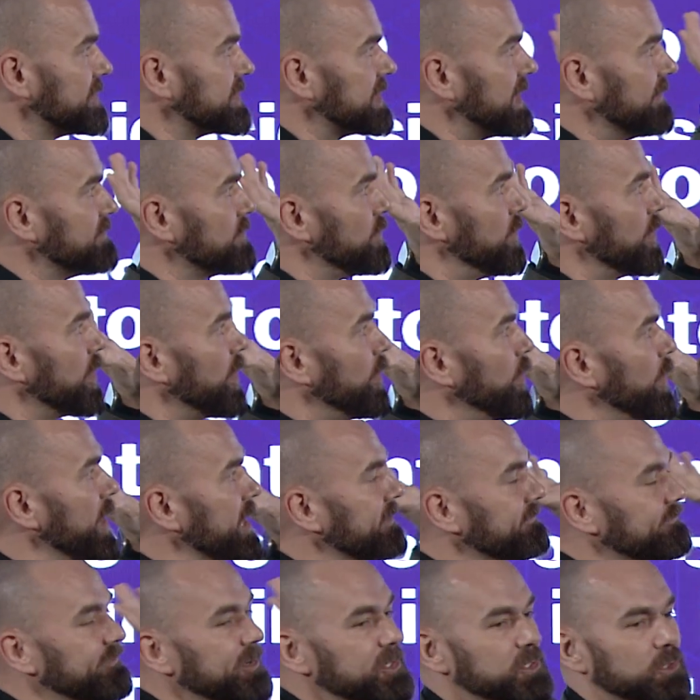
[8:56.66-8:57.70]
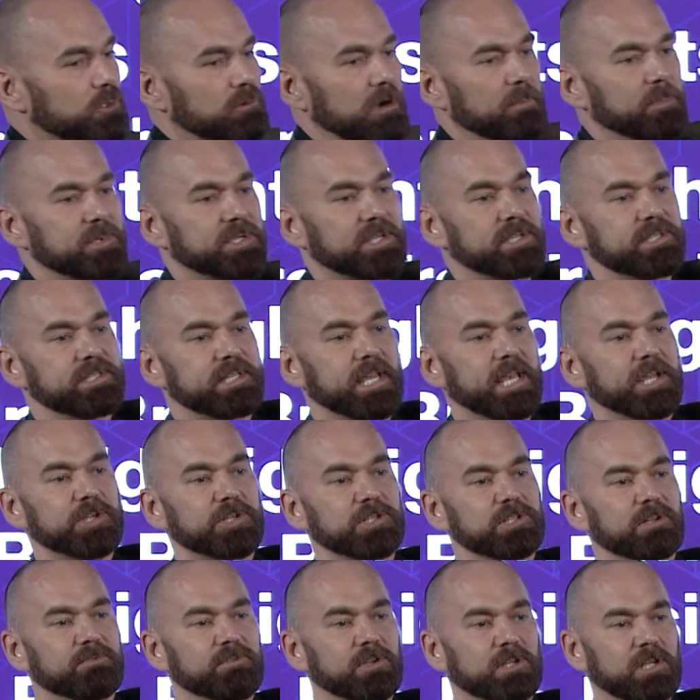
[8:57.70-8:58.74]
gives you a quick visual representation
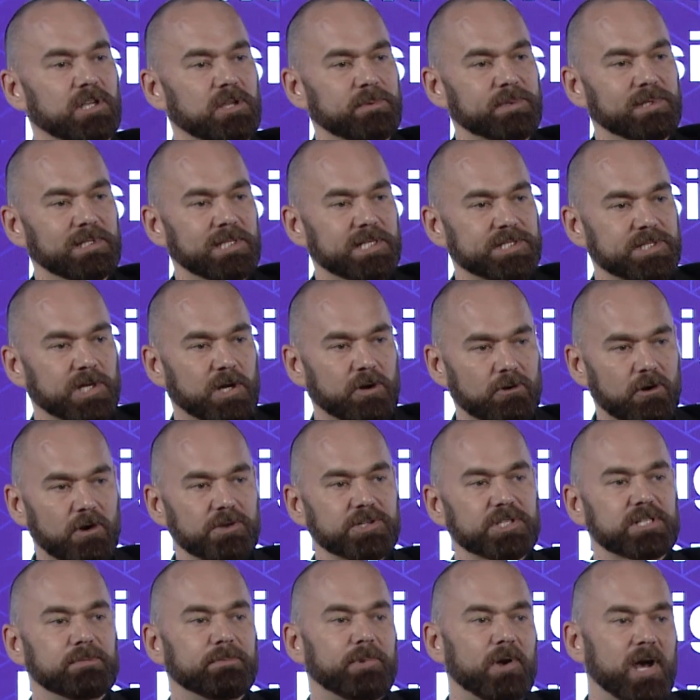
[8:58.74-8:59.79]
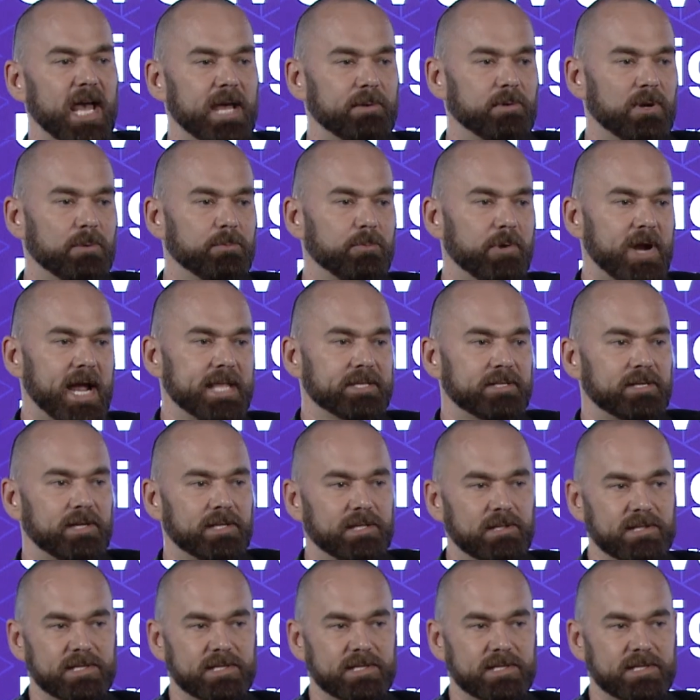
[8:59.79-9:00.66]
of the communities across Dubai where branded